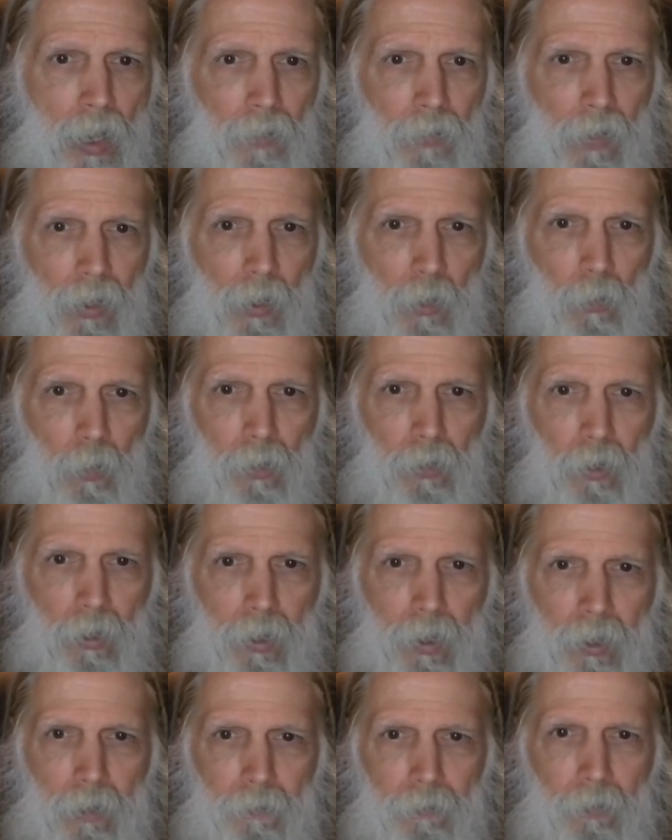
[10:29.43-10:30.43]
They were
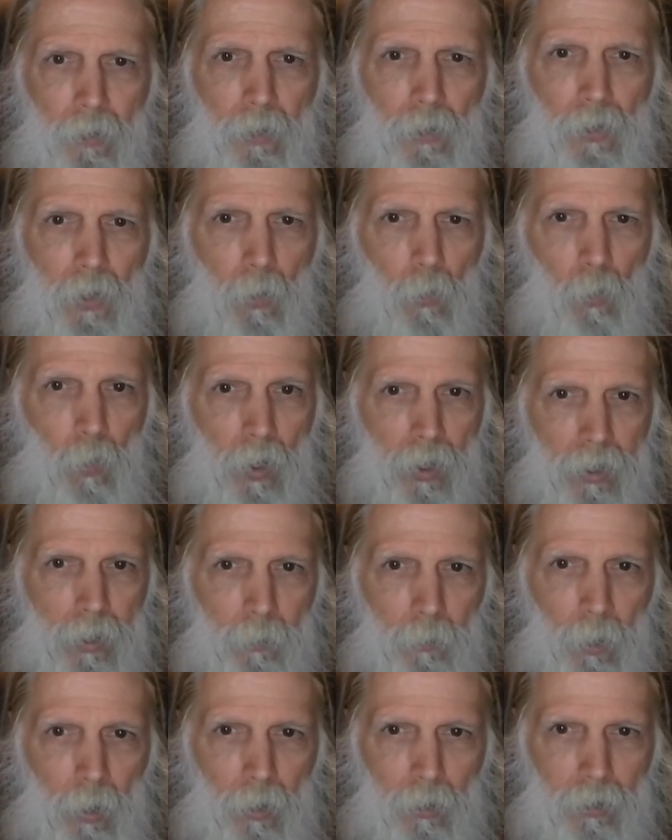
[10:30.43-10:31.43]
looking for the one
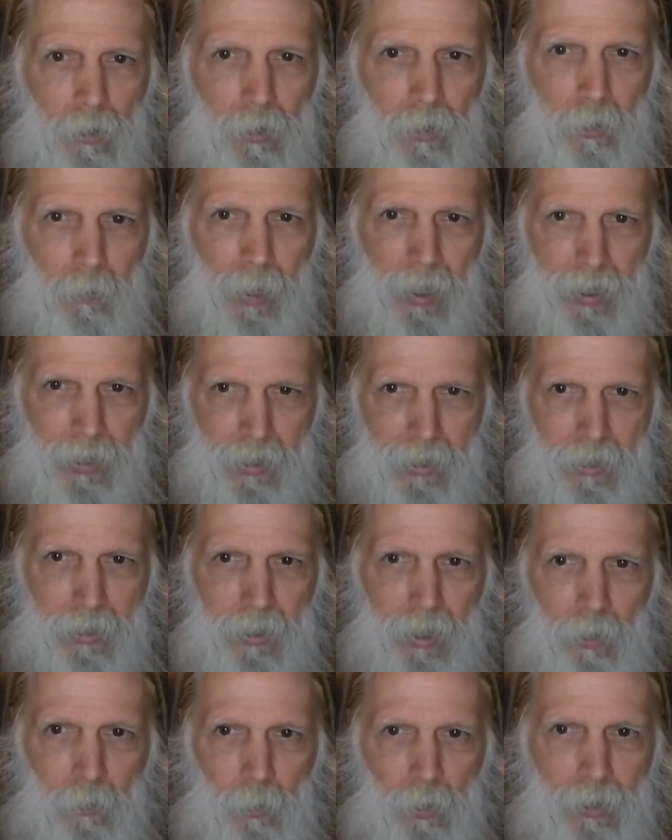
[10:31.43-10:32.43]
approach to medicine
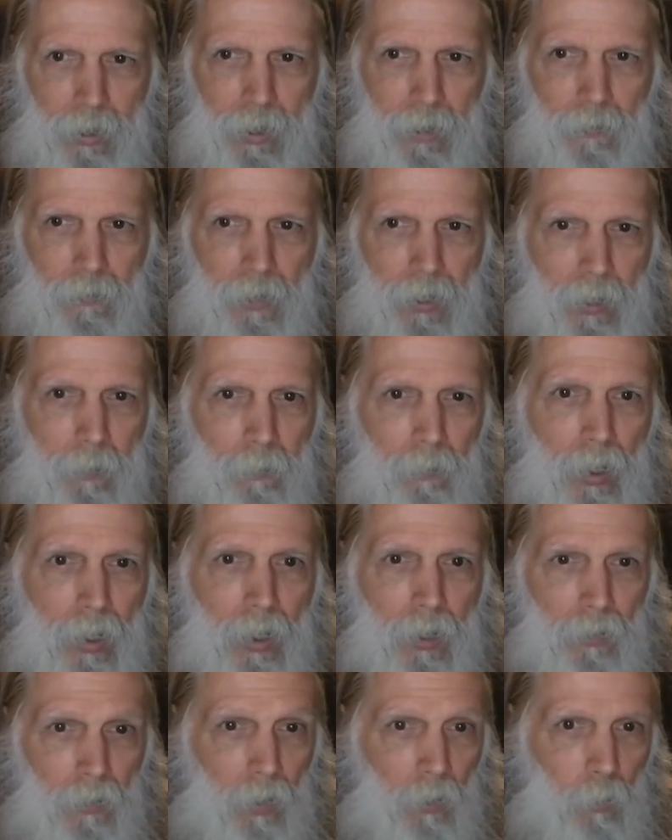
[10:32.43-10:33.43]
that would give them
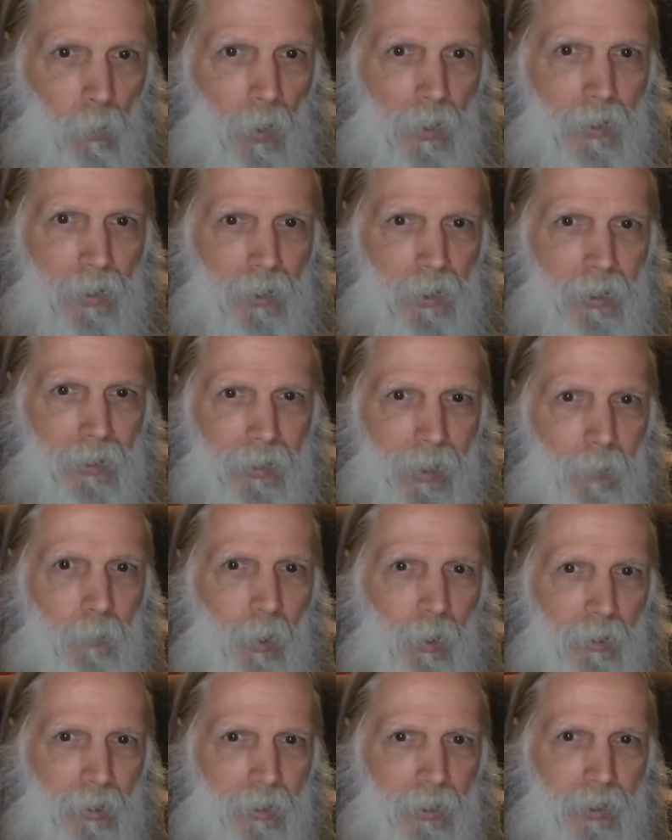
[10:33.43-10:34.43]
the one thing they
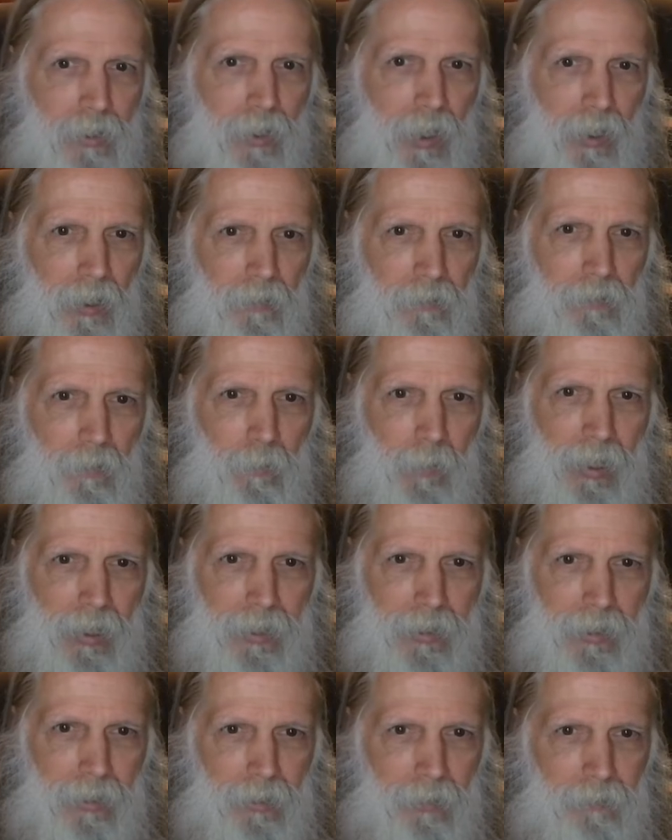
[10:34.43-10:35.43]
most desired from
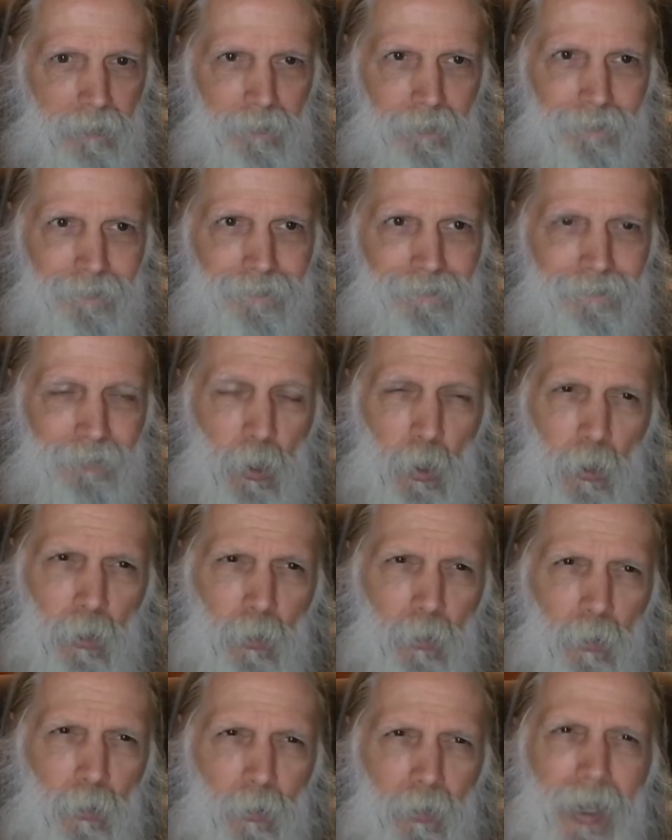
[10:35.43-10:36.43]
medicine.
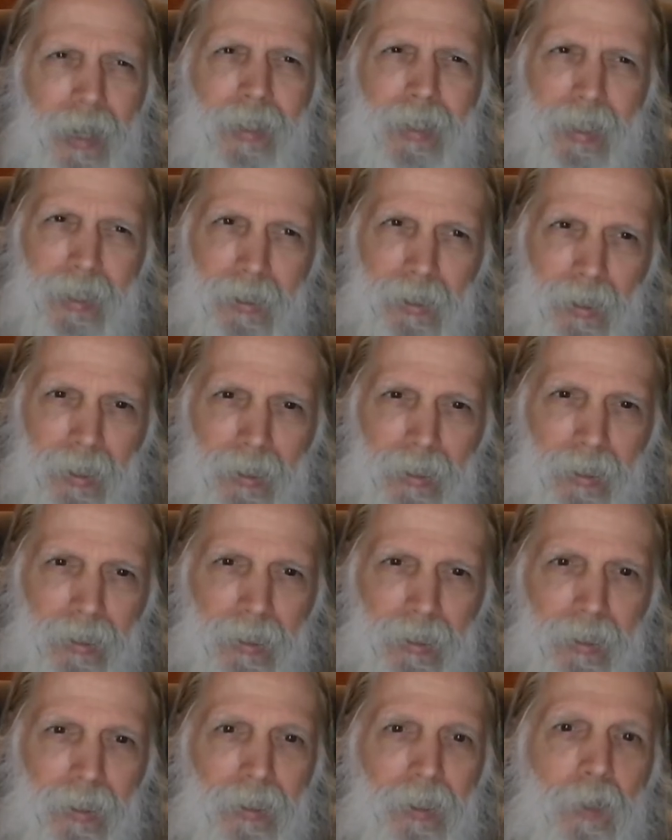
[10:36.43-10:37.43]
No, not healing,
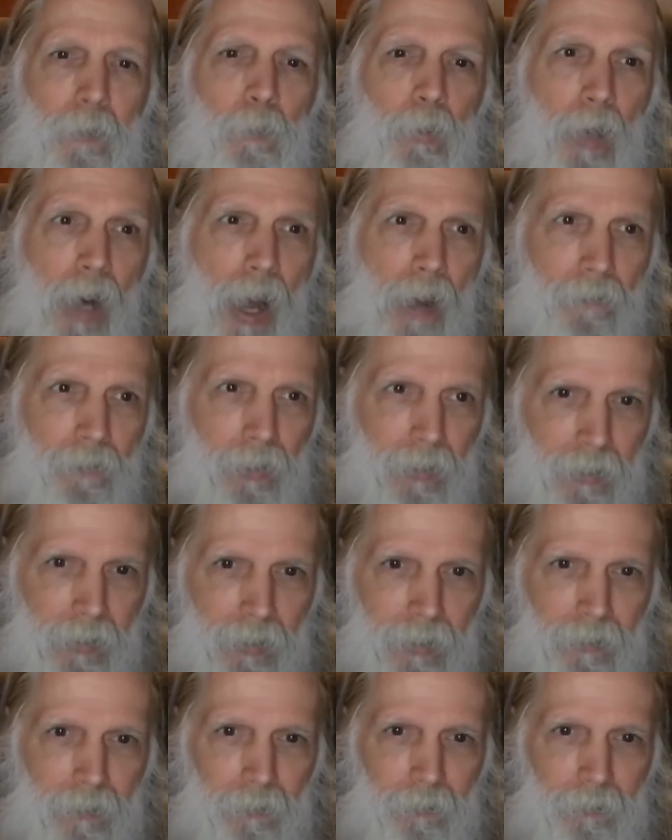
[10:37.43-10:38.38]
profit.